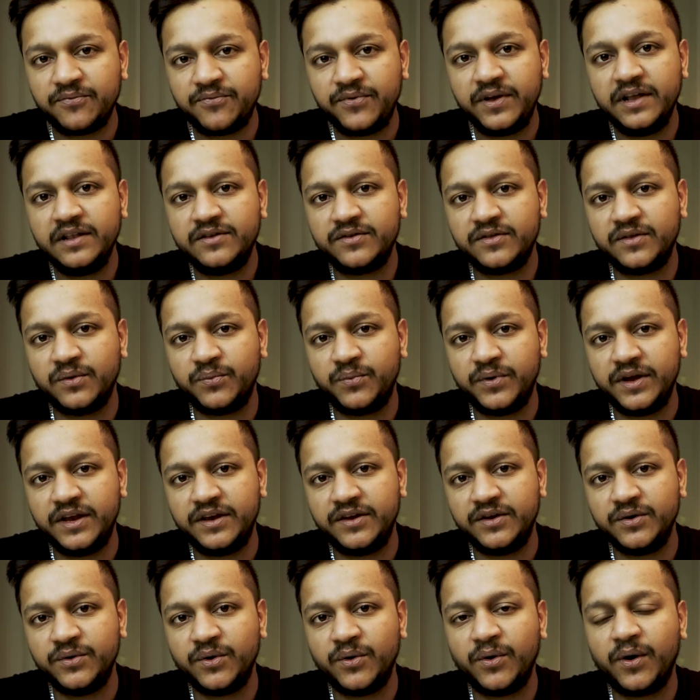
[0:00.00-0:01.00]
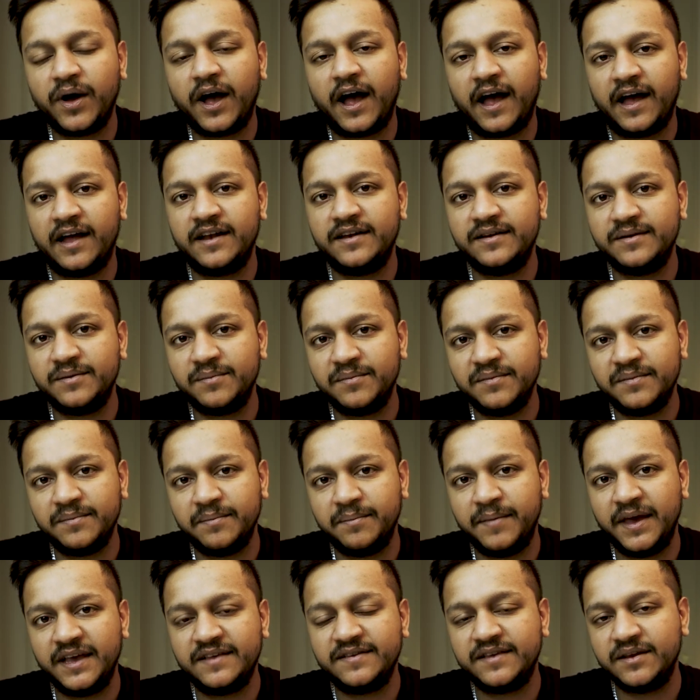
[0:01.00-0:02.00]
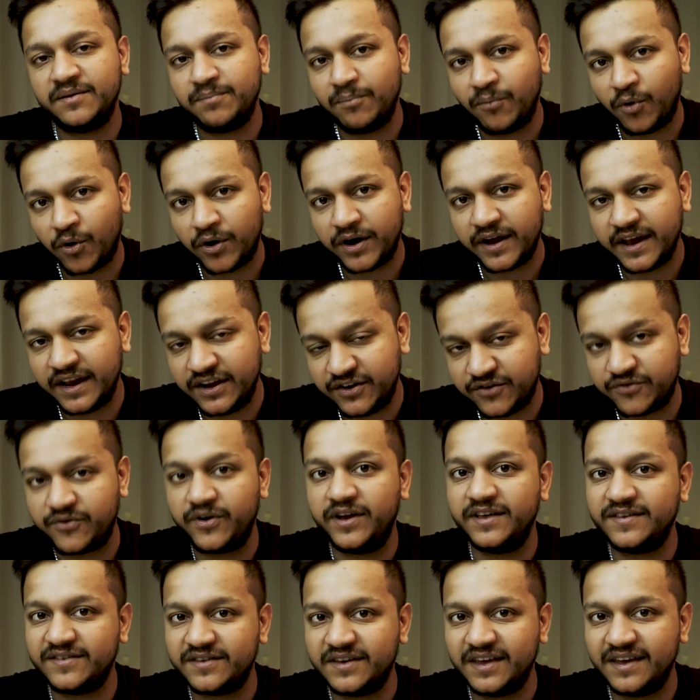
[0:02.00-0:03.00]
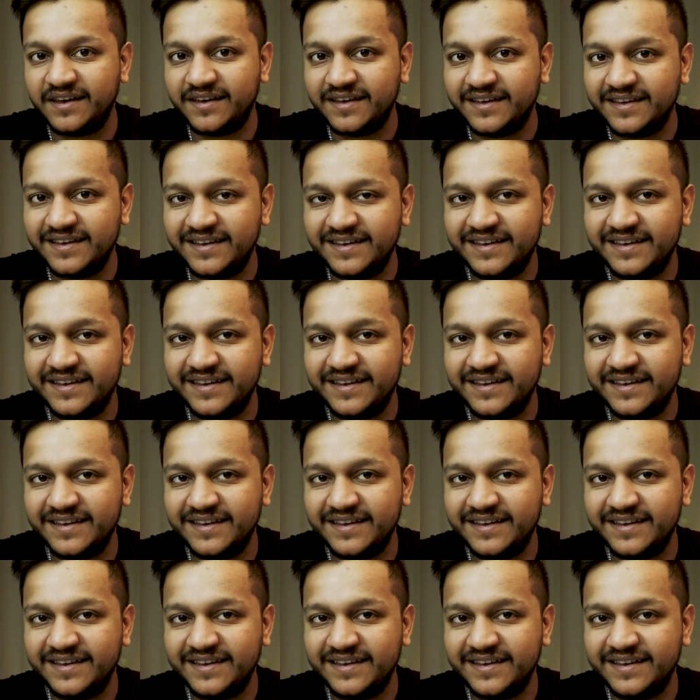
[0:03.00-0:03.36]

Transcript: feel to the video and makes it more interesting.